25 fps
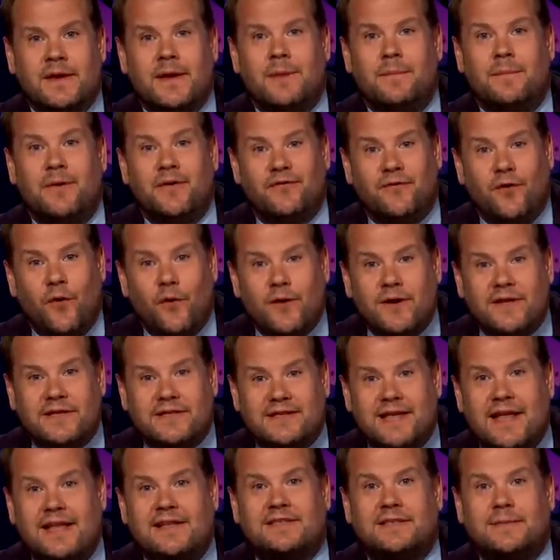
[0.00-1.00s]
And before he's
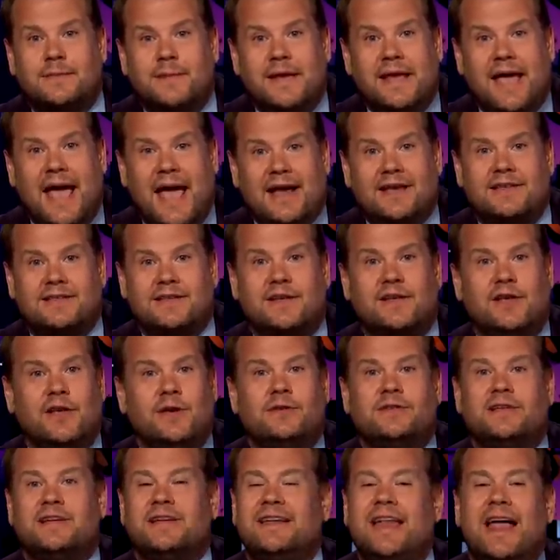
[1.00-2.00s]
sent to be
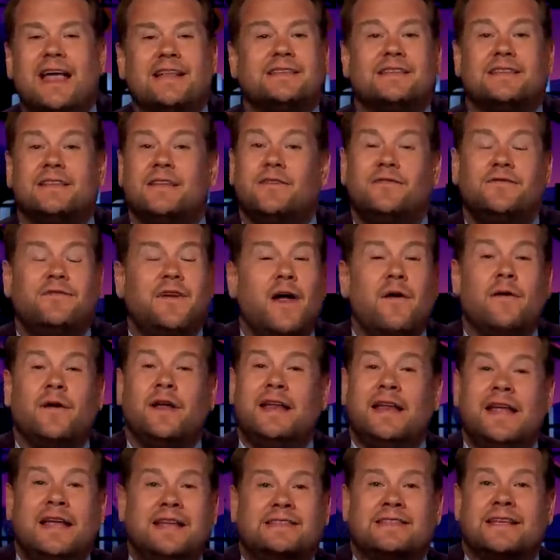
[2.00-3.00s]
executed, let's at the
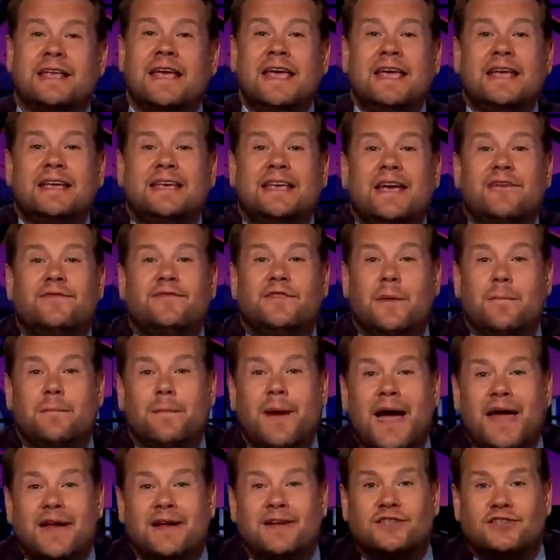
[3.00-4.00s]
very least give the
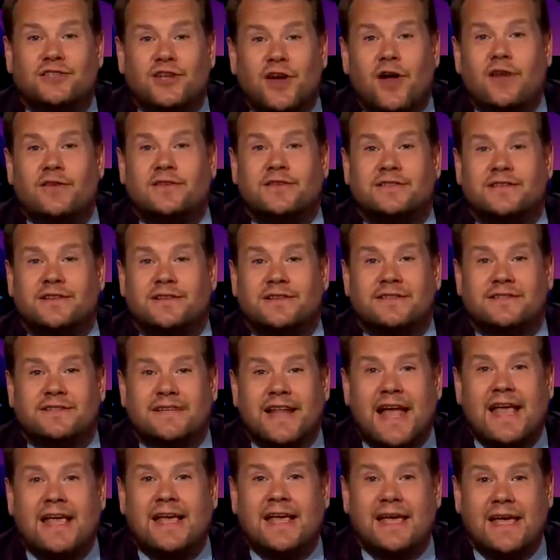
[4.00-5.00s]
man a chance to
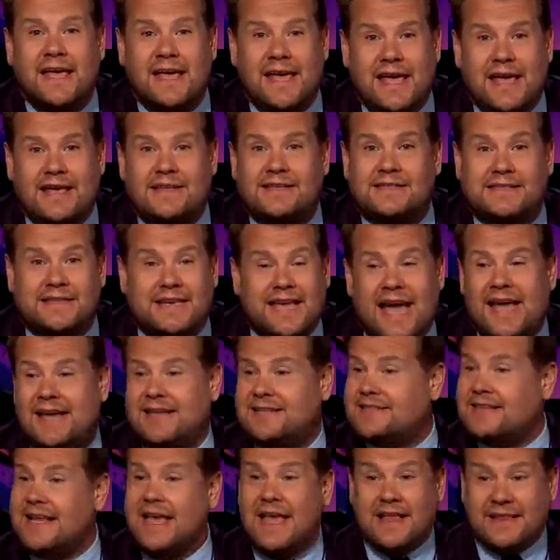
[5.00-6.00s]
state his
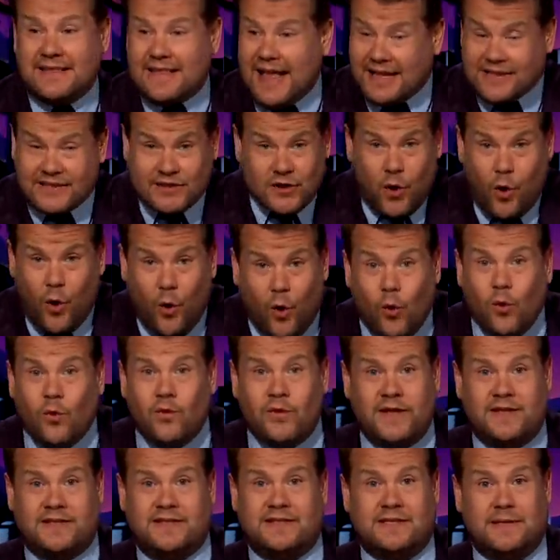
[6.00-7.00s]
case. That's all
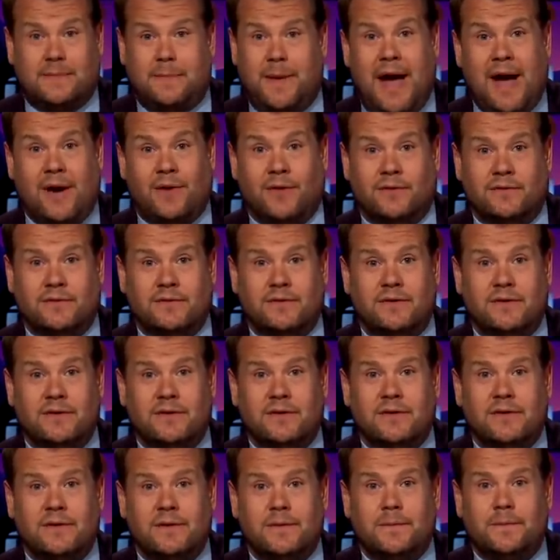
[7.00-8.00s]
this is about.
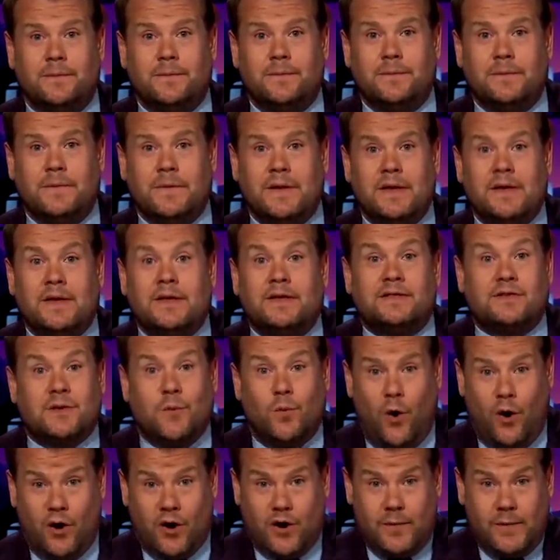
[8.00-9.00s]
So
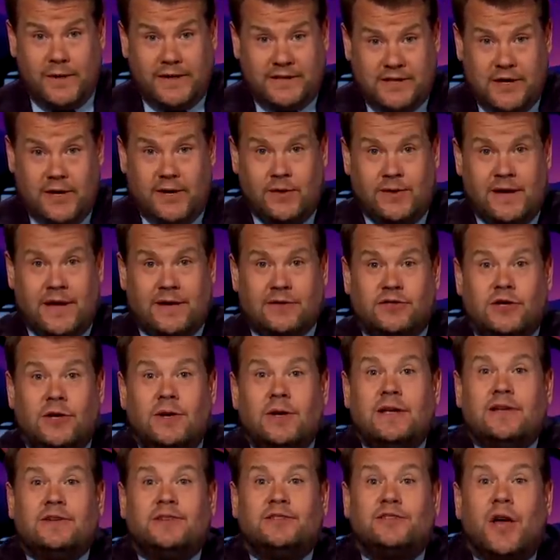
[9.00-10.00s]
what can we do? Now,
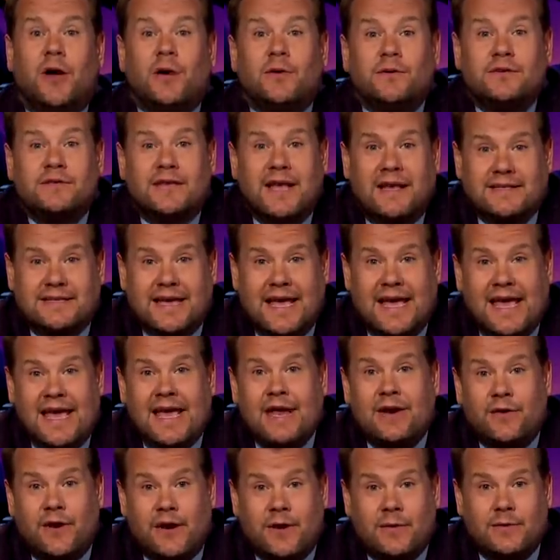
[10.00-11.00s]
Julius Jones has a
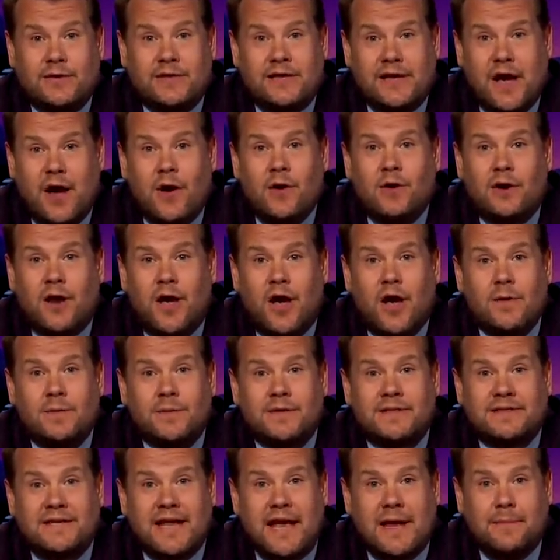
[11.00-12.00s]
hearing with the
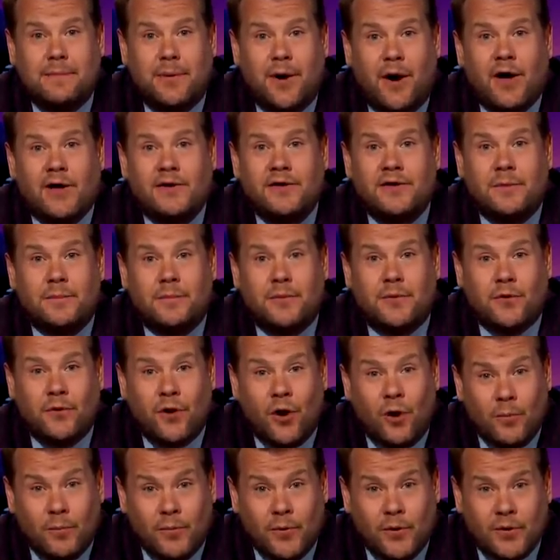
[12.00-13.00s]
Oklahoma State Pardon and
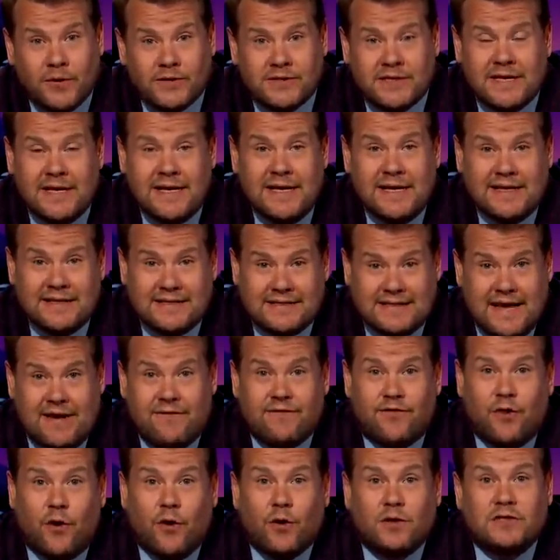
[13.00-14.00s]
Parole Board
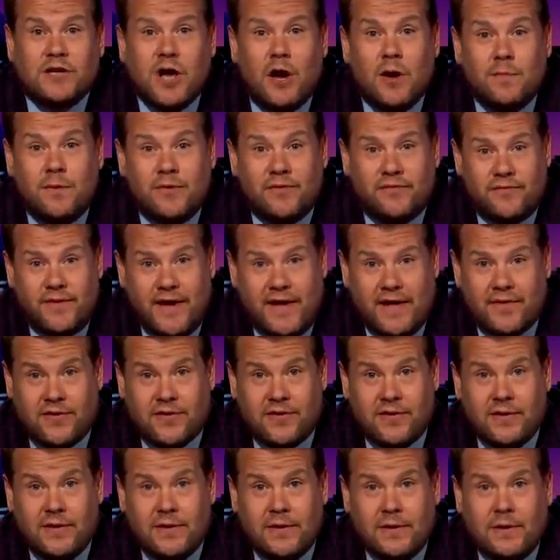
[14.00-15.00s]
set for October
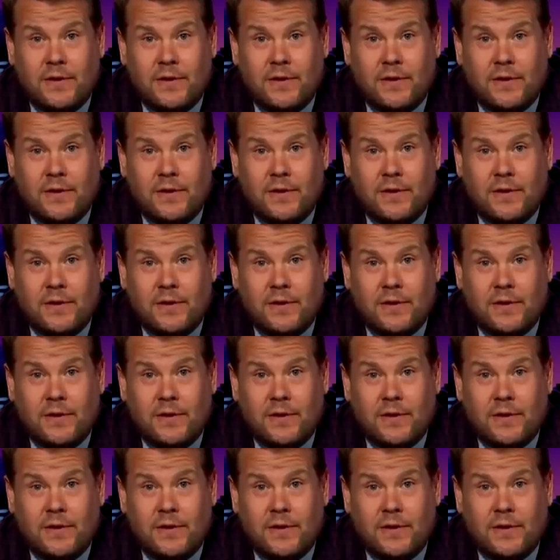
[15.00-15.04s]
5th,